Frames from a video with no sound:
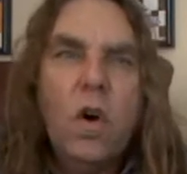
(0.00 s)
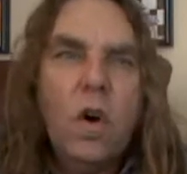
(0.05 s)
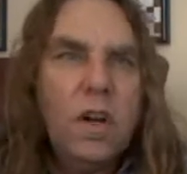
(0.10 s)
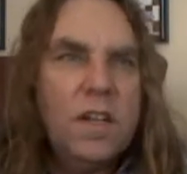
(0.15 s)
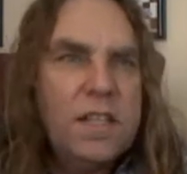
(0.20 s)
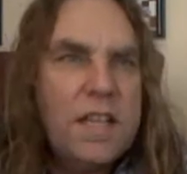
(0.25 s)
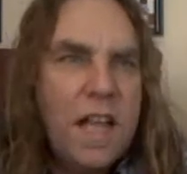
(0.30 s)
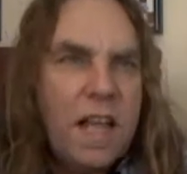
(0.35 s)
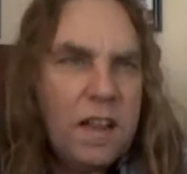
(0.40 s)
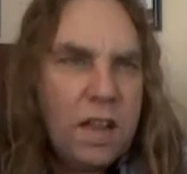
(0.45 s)
or
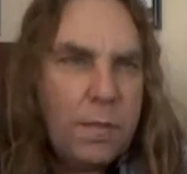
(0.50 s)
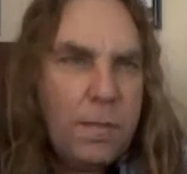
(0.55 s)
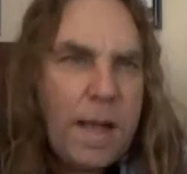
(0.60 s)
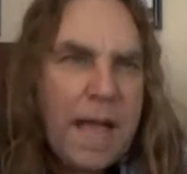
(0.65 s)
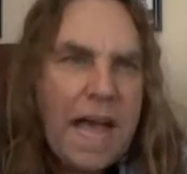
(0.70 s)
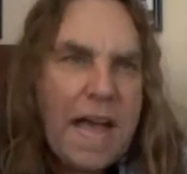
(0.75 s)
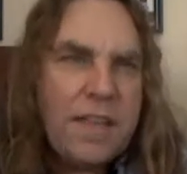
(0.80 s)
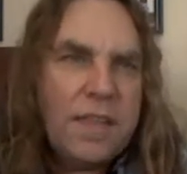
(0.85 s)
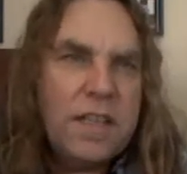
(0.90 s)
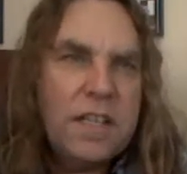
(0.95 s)

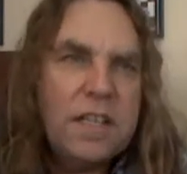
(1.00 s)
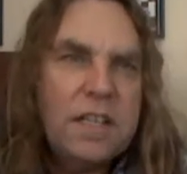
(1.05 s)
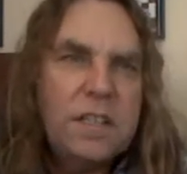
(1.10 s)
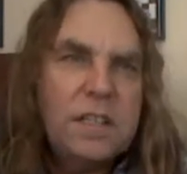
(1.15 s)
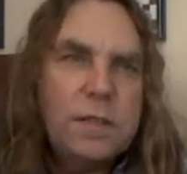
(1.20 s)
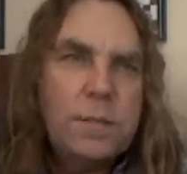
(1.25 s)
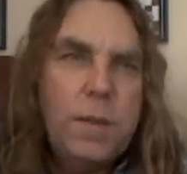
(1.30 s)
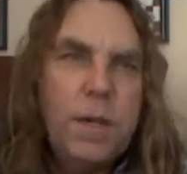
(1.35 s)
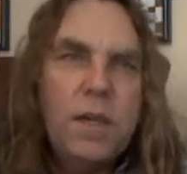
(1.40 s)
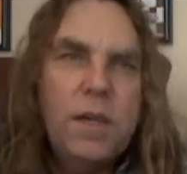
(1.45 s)
telepathic
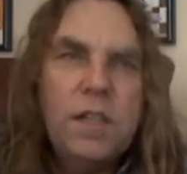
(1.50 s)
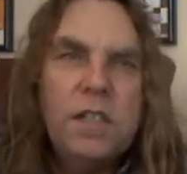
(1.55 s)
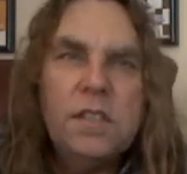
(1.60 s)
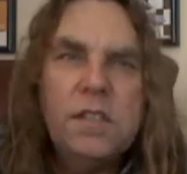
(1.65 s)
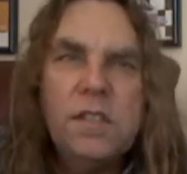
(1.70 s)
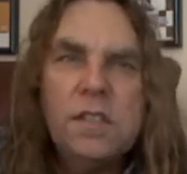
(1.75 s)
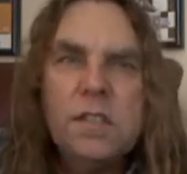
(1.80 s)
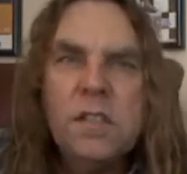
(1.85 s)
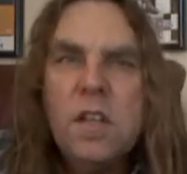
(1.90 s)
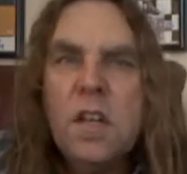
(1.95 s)

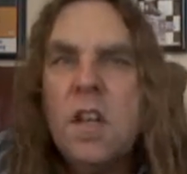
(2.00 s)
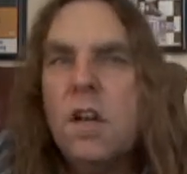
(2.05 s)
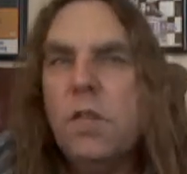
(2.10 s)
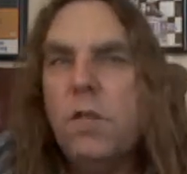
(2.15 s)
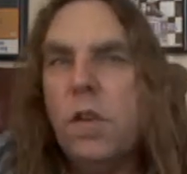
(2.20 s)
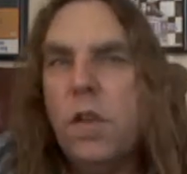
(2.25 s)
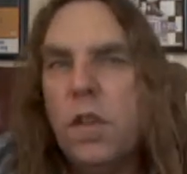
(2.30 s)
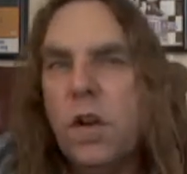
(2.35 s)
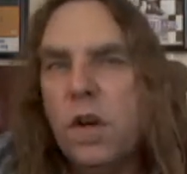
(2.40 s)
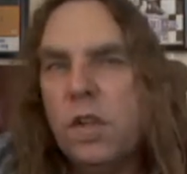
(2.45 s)
experiences
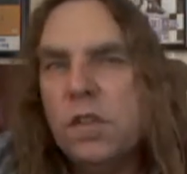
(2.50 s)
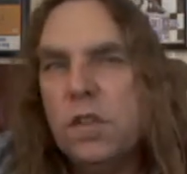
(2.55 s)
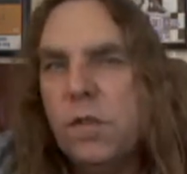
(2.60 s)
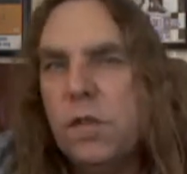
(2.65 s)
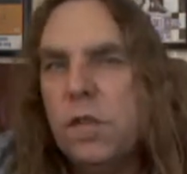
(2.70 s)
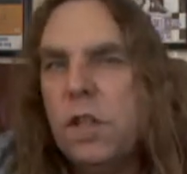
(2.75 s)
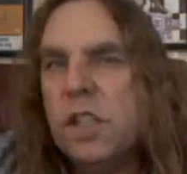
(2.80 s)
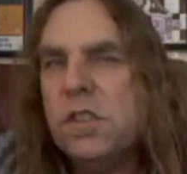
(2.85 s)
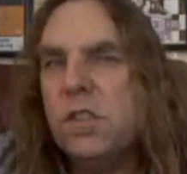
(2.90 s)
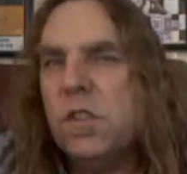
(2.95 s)
for those
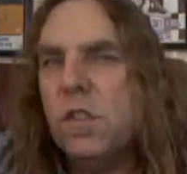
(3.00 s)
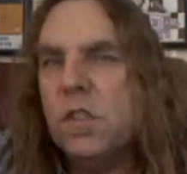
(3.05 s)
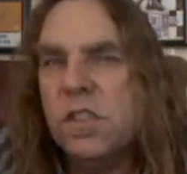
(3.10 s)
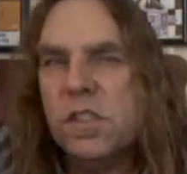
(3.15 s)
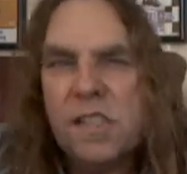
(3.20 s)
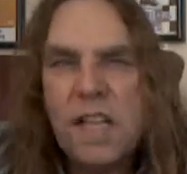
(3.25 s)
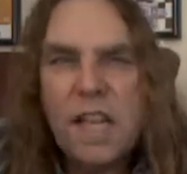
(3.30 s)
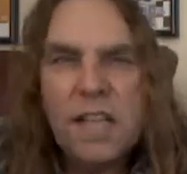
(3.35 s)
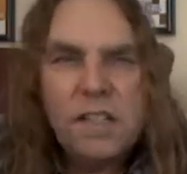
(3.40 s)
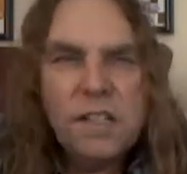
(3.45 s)
of us who are
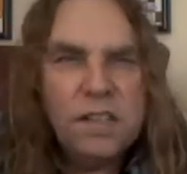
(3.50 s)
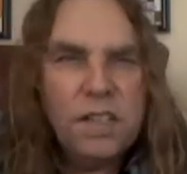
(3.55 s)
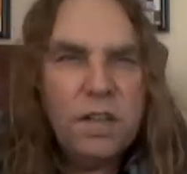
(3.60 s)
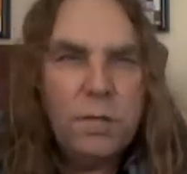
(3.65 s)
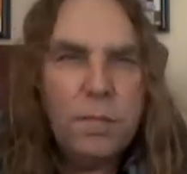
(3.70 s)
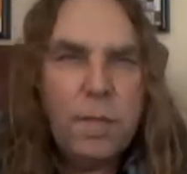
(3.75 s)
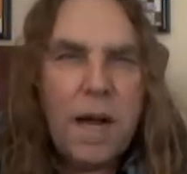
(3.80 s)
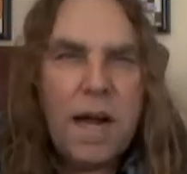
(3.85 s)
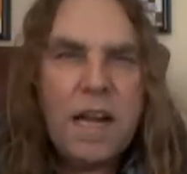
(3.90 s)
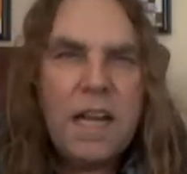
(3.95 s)

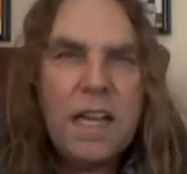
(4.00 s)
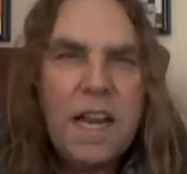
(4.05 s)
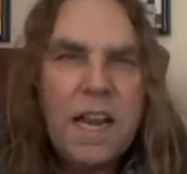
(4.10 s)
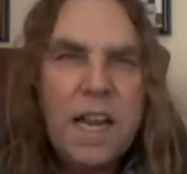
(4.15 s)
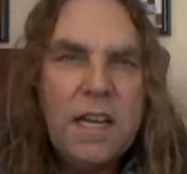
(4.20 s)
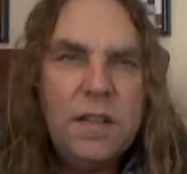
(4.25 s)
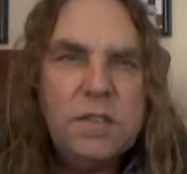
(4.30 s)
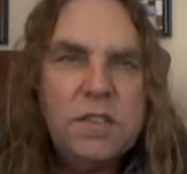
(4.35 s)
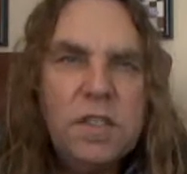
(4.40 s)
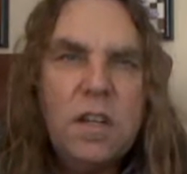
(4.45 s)
sensitive by
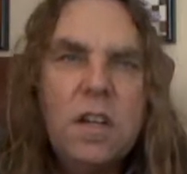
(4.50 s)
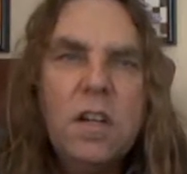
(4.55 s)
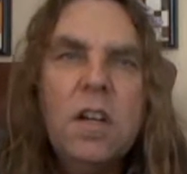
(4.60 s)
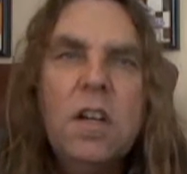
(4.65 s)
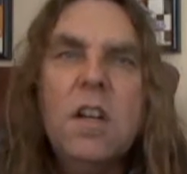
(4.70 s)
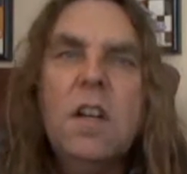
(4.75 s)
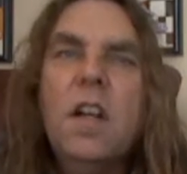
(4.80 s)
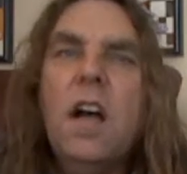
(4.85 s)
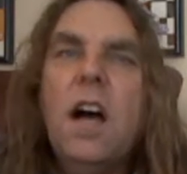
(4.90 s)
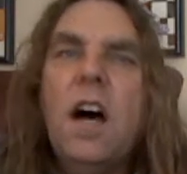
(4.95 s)
nature,
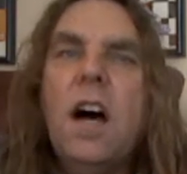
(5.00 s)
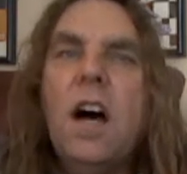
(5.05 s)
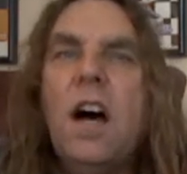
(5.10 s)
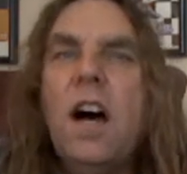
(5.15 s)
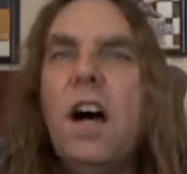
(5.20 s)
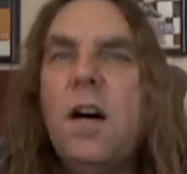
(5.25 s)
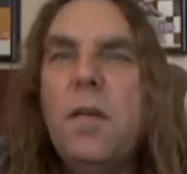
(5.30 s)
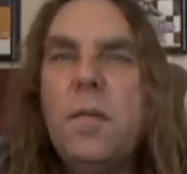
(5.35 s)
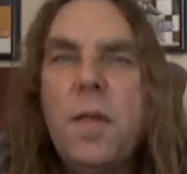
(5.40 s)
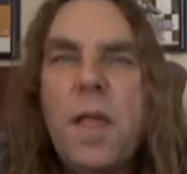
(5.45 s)

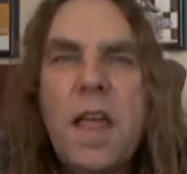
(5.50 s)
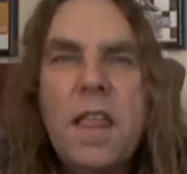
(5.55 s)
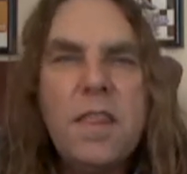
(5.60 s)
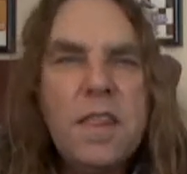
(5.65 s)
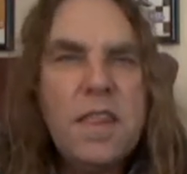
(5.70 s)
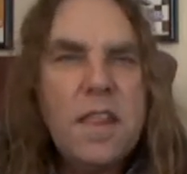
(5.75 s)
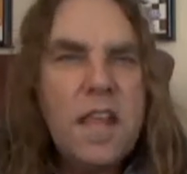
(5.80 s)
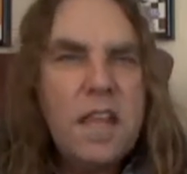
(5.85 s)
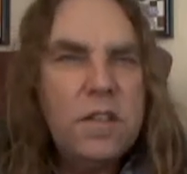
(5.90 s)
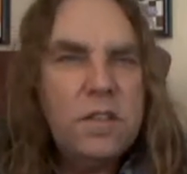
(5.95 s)

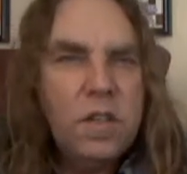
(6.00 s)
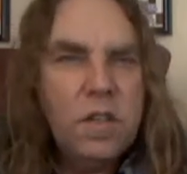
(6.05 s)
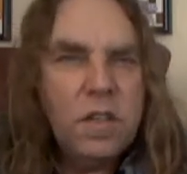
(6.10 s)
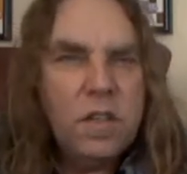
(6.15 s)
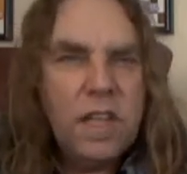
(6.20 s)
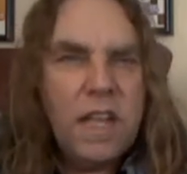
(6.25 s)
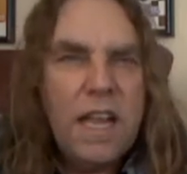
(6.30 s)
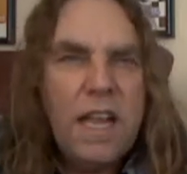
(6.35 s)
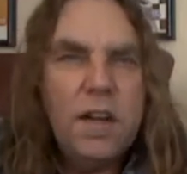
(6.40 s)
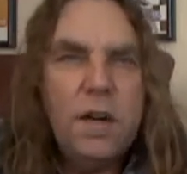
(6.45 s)
and
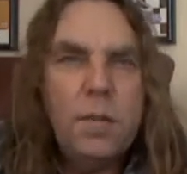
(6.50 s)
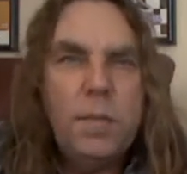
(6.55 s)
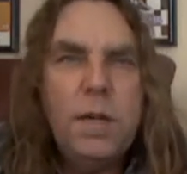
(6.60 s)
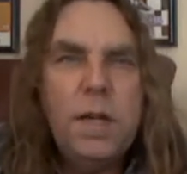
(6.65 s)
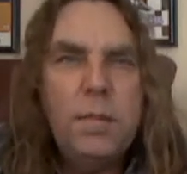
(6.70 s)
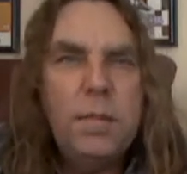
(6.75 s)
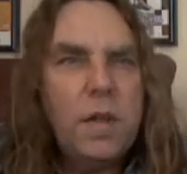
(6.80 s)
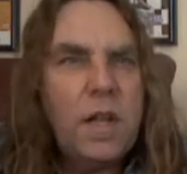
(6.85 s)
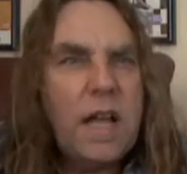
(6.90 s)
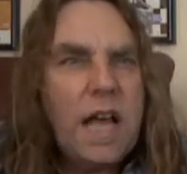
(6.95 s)
to later
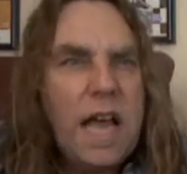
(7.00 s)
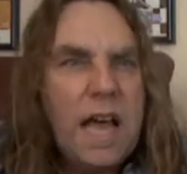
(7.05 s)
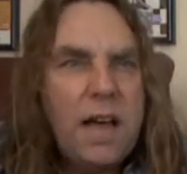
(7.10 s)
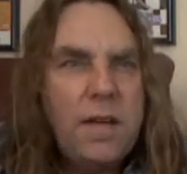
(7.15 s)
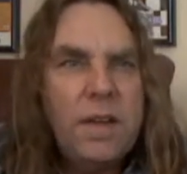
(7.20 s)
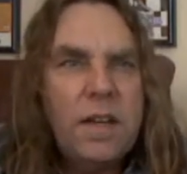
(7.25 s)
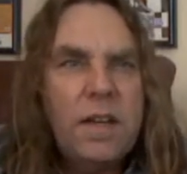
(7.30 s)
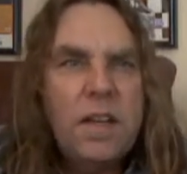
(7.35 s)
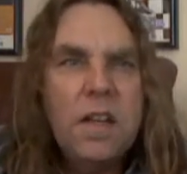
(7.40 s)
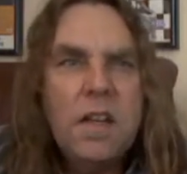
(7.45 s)
people
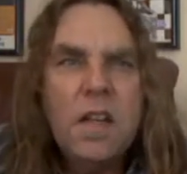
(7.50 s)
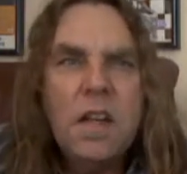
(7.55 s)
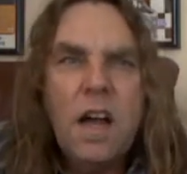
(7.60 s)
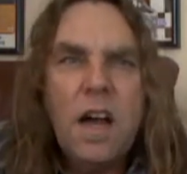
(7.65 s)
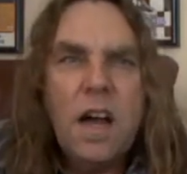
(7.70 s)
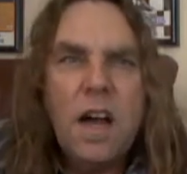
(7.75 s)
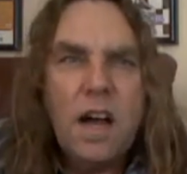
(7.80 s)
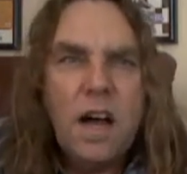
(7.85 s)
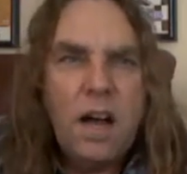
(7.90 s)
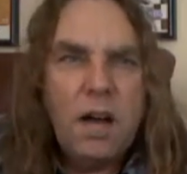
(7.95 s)
having
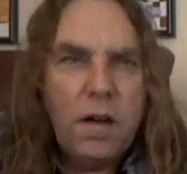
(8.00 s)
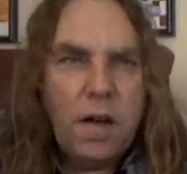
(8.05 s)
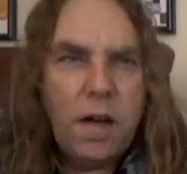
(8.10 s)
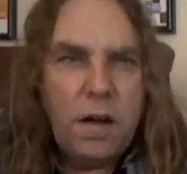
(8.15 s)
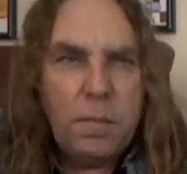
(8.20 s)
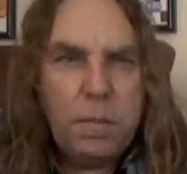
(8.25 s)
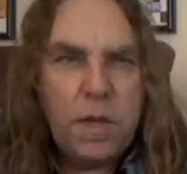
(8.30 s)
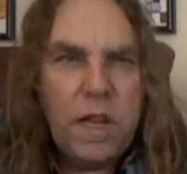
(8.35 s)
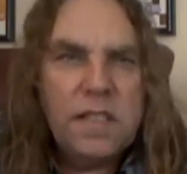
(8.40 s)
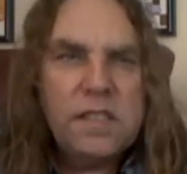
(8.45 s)

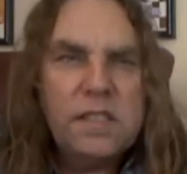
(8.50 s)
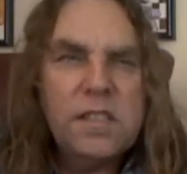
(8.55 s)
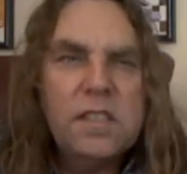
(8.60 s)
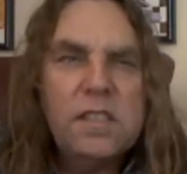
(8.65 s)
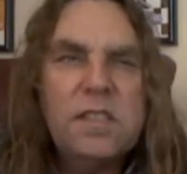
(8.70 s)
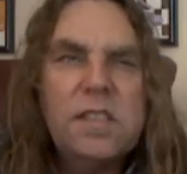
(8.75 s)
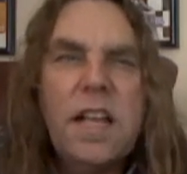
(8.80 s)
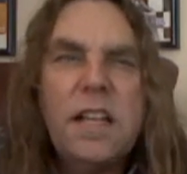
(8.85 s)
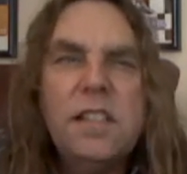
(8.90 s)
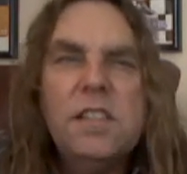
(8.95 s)
a
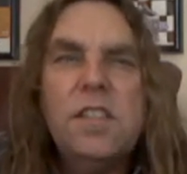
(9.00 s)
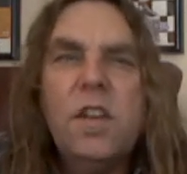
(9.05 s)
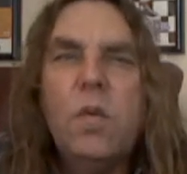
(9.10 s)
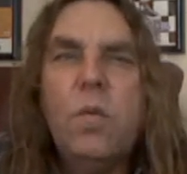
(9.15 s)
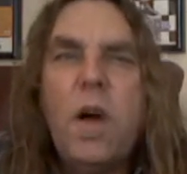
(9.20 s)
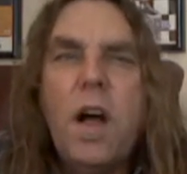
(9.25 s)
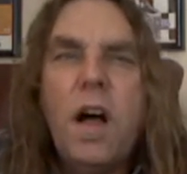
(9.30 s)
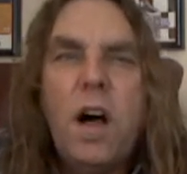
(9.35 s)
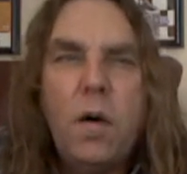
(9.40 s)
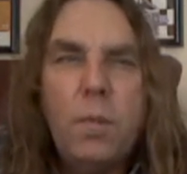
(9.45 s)
pleasant sense of
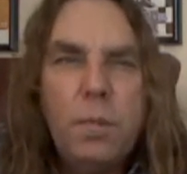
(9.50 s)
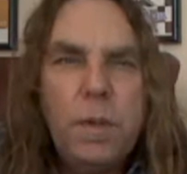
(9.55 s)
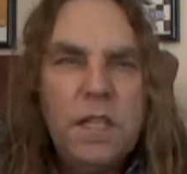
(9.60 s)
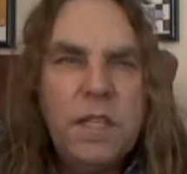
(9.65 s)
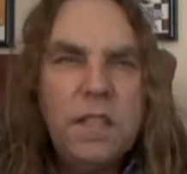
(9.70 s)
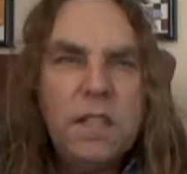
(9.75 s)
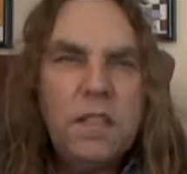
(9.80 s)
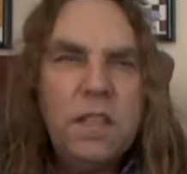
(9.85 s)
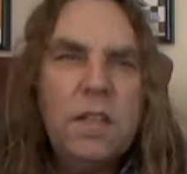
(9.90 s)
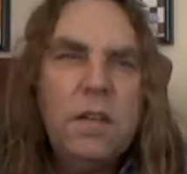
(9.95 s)

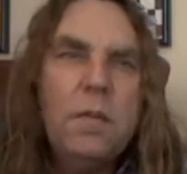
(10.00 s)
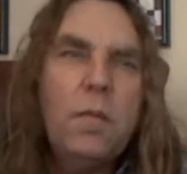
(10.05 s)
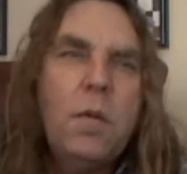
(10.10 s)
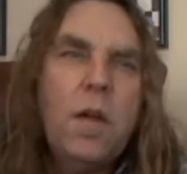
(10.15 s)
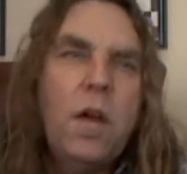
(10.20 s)
well-being